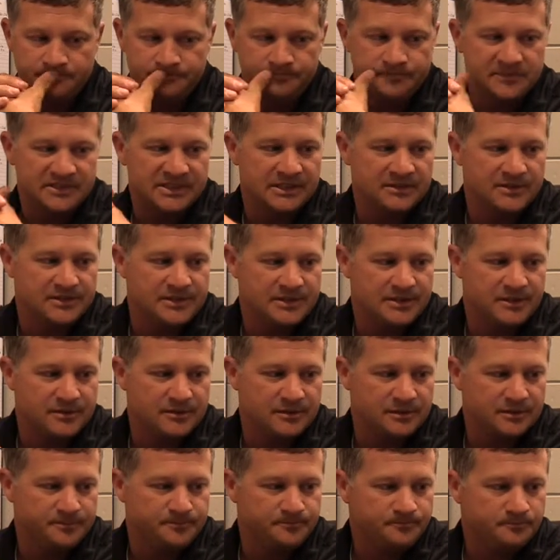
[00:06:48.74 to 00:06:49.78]

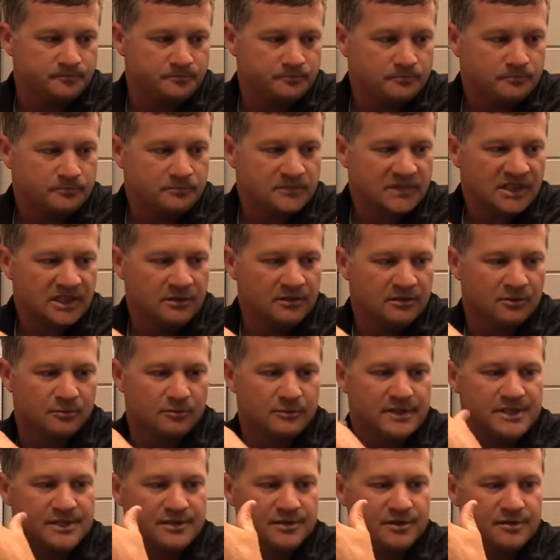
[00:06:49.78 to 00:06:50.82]
considering the
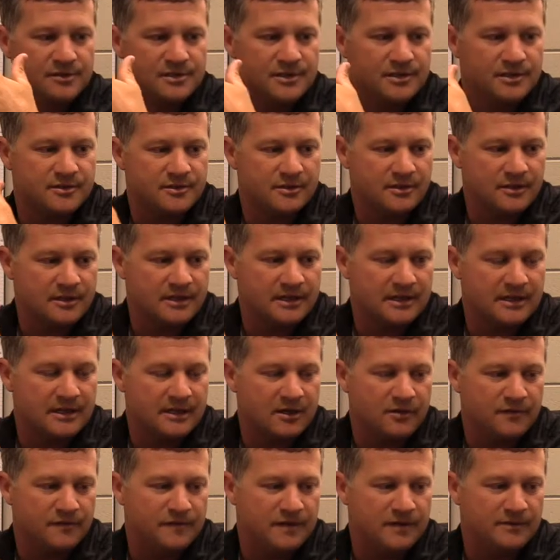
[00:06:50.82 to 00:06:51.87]
research that you're getting
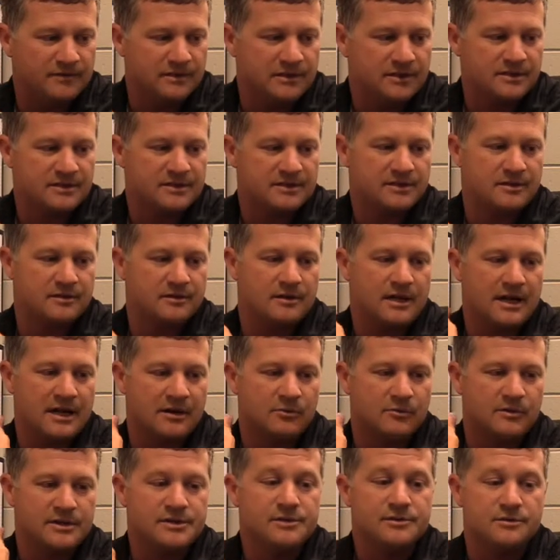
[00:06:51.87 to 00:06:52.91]
off of it, and considering
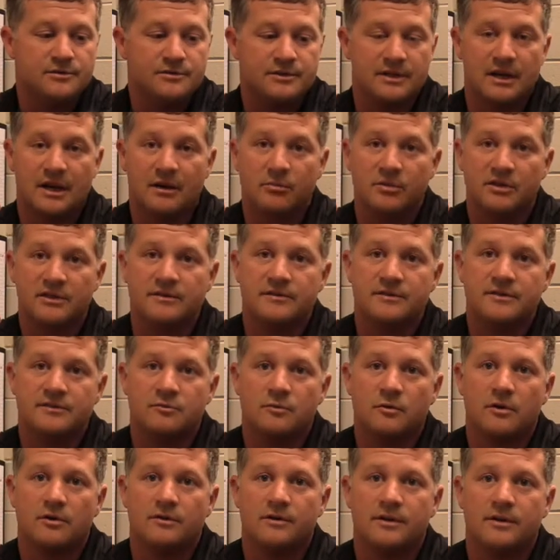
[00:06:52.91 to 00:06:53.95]
how we use it, I believe
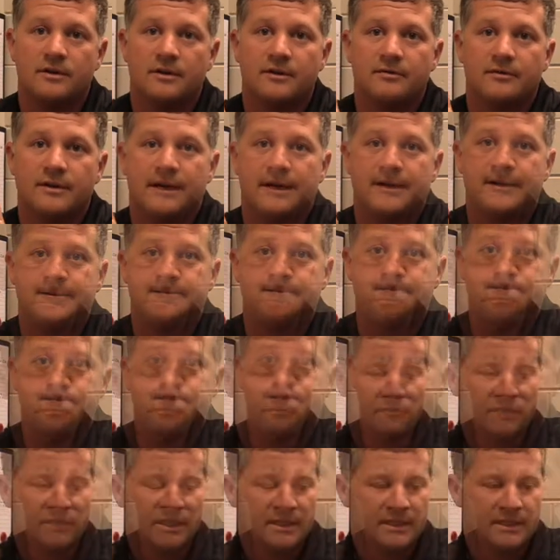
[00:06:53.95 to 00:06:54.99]
it's worth it, no doubt
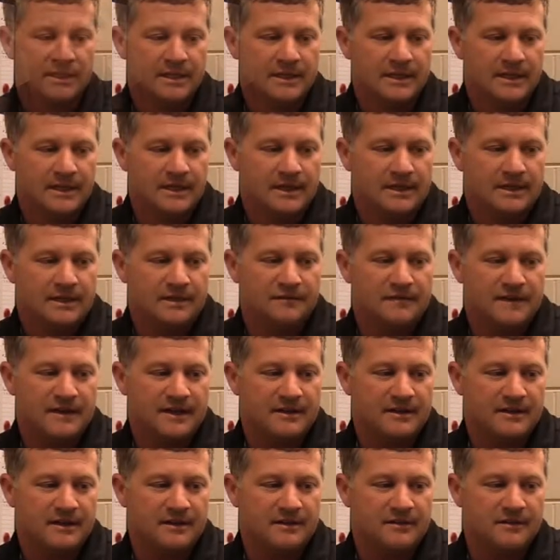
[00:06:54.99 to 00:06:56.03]
if
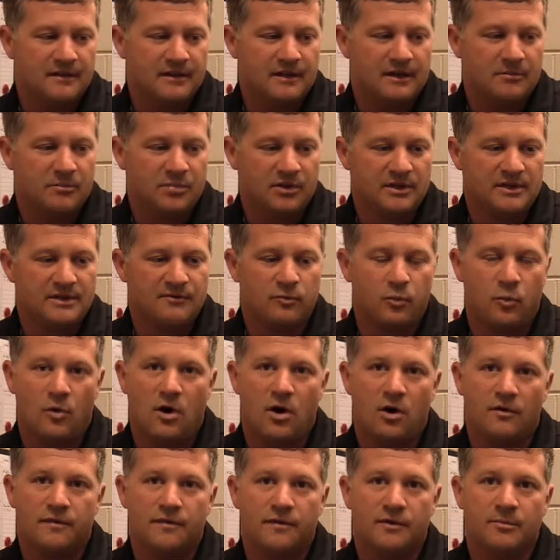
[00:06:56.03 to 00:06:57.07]
I I believe
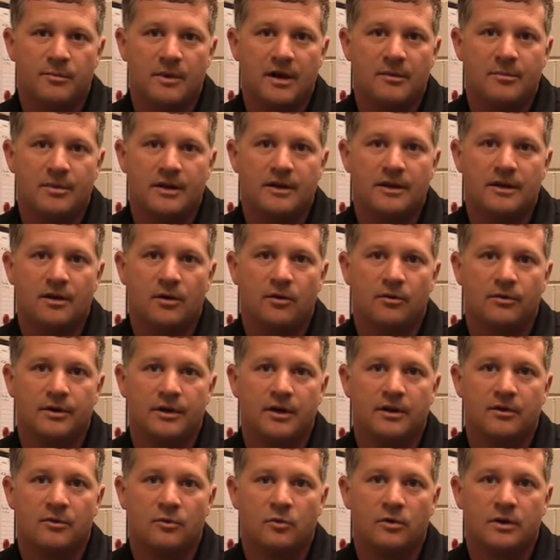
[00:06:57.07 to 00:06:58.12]
Walford may be the
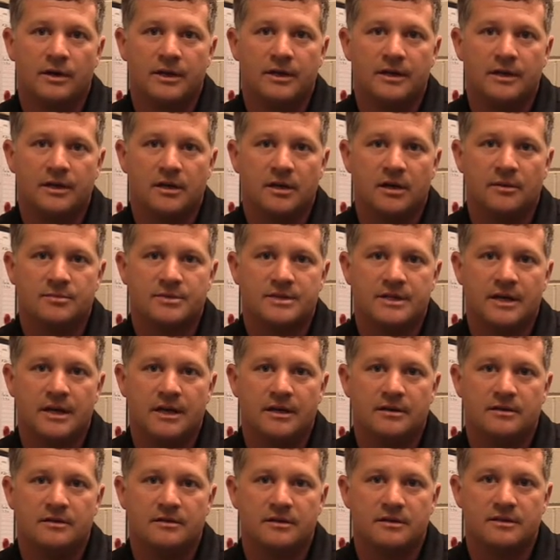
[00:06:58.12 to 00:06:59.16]
only other one in the
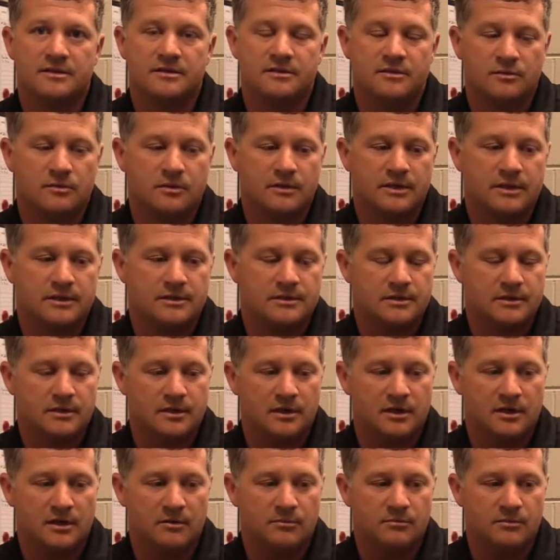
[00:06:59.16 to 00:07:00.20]
upstate that's doing it
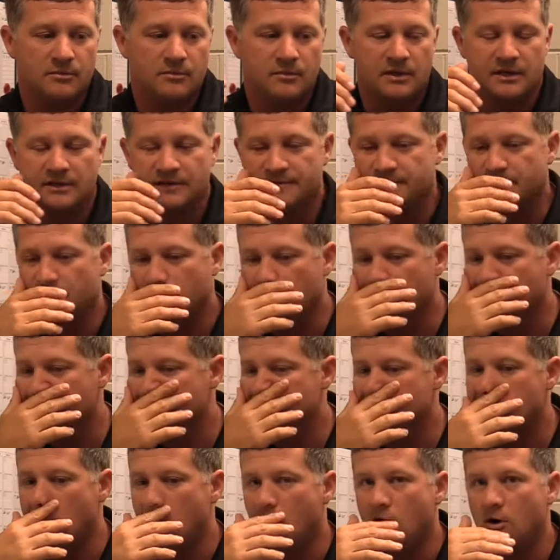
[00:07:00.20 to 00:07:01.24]
um, as far
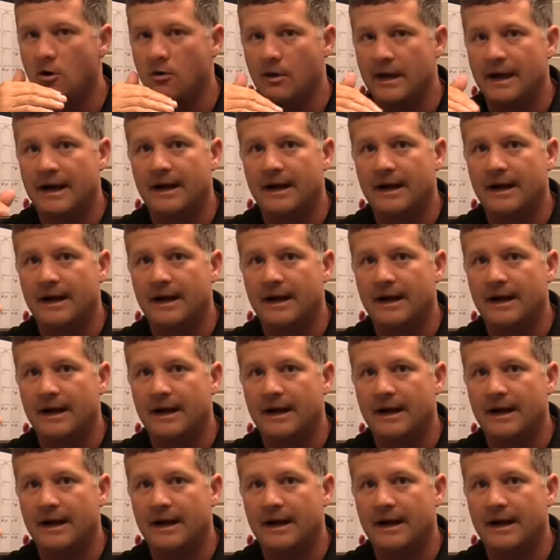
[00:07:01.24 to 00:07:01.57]
as all